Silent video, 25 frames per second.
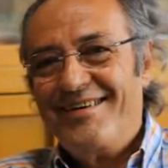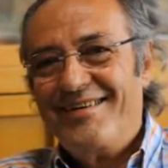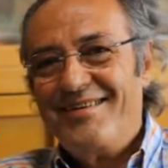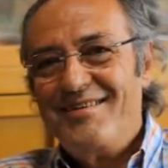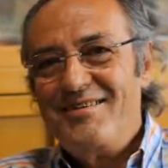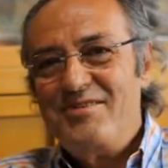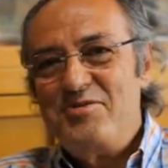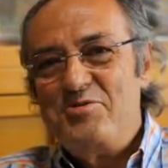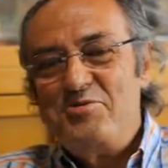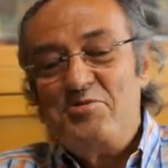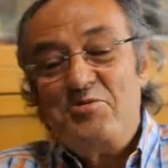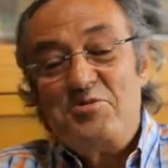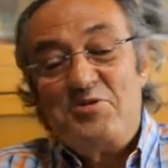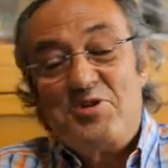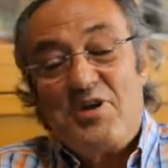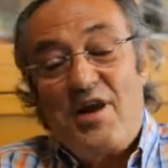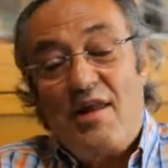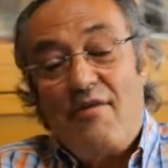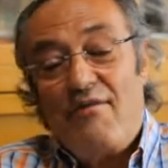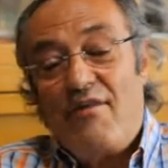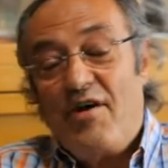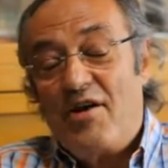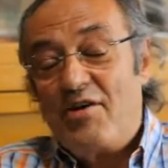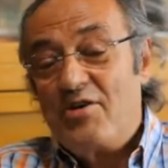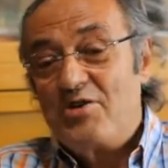is usually
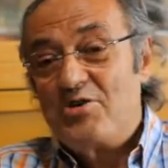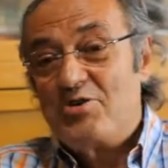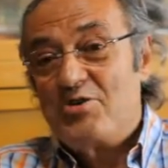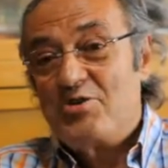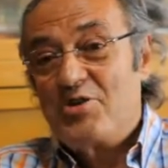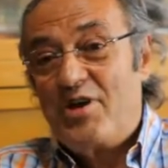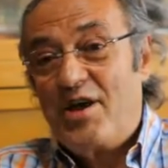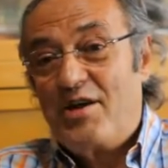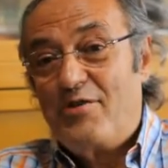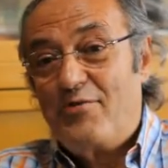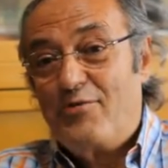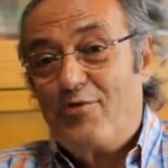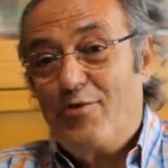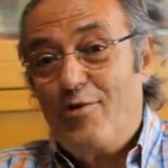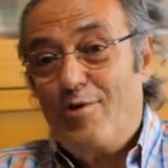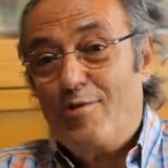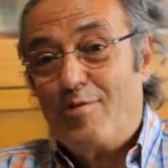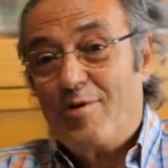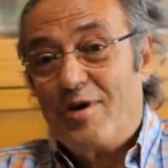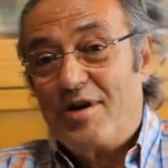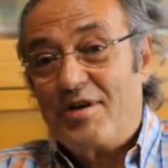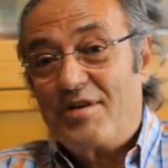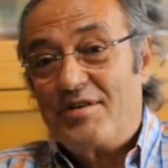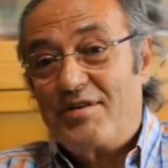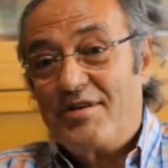very
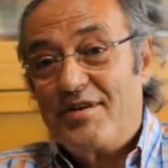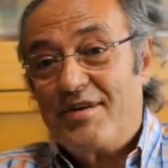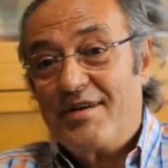straightforward.